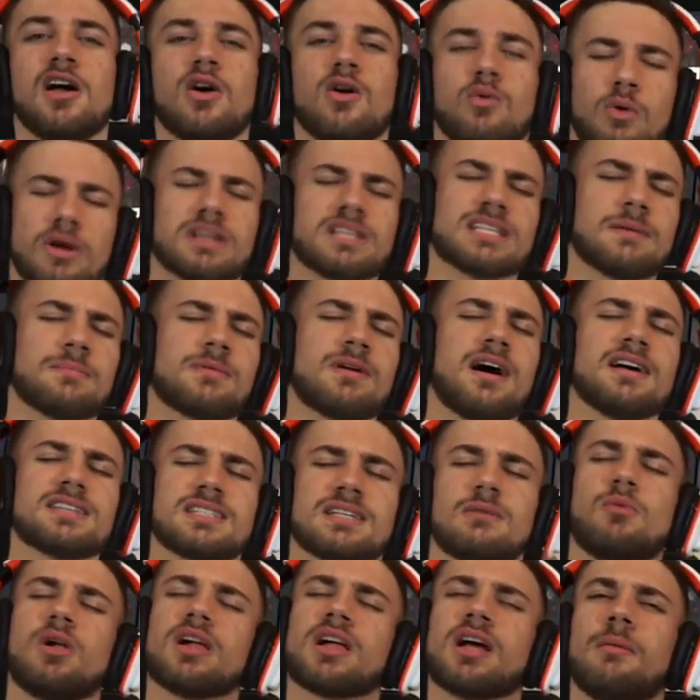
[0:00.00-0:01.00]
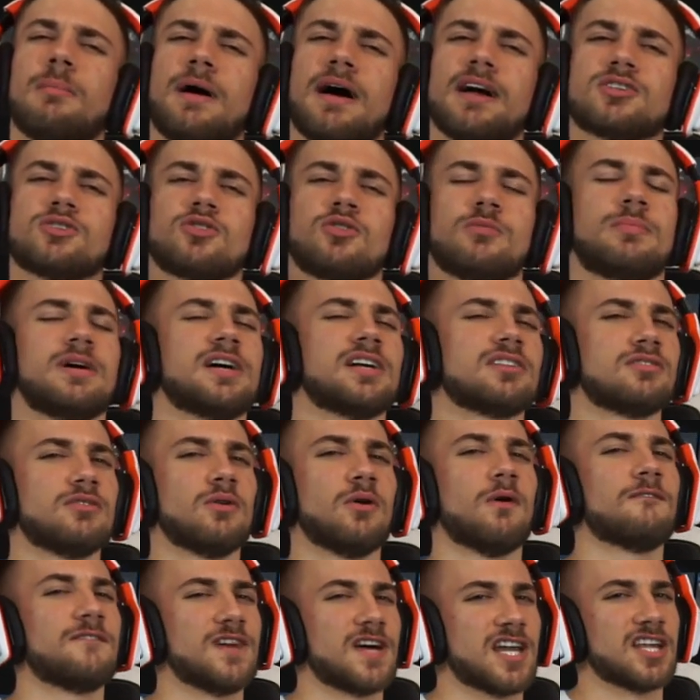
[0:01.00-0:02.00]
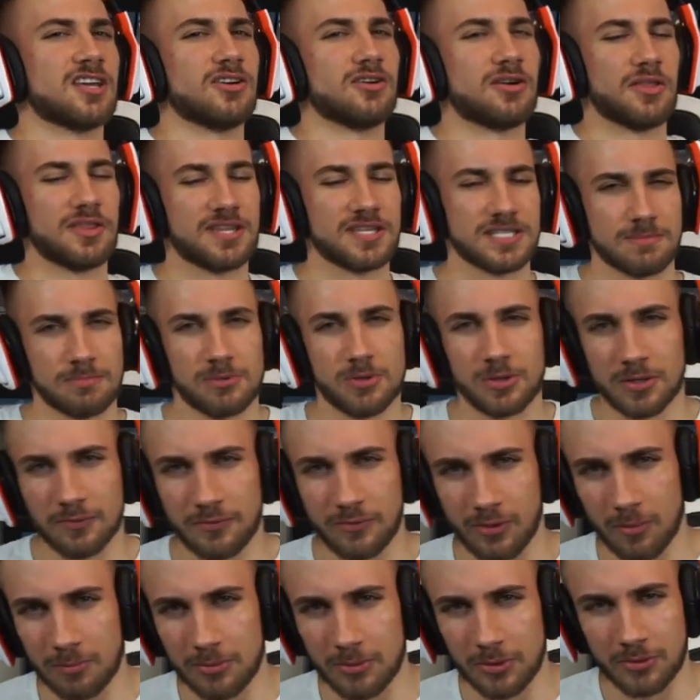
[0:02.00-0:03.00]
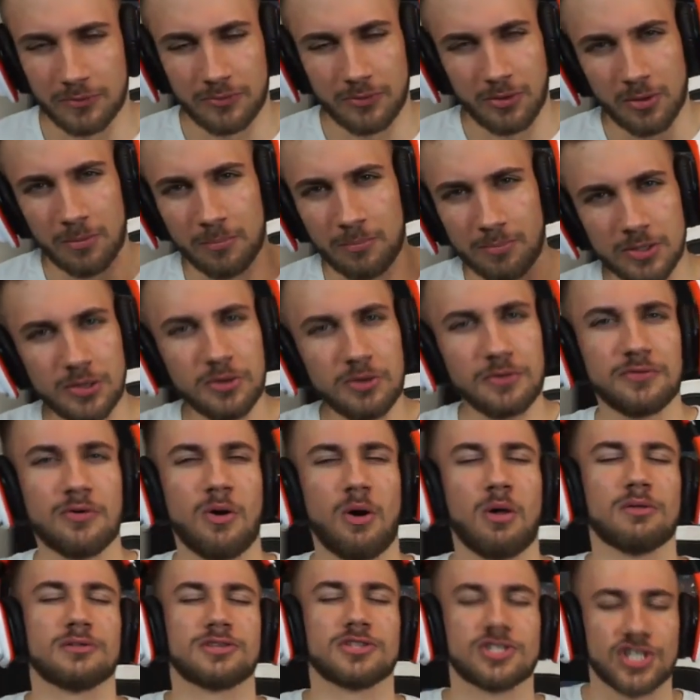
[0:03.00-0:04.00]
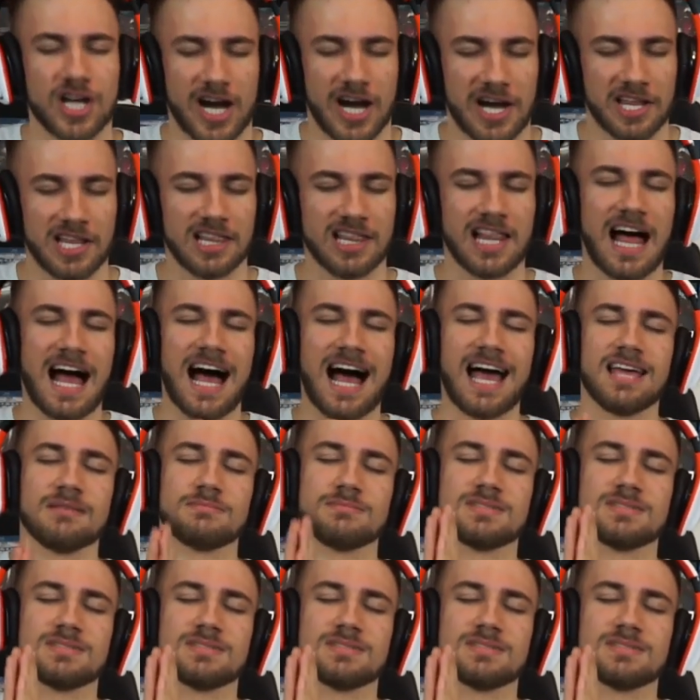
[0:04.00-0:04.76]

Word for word: What is up, guys, and welcome back to a brand new video on this beautiful channel. I am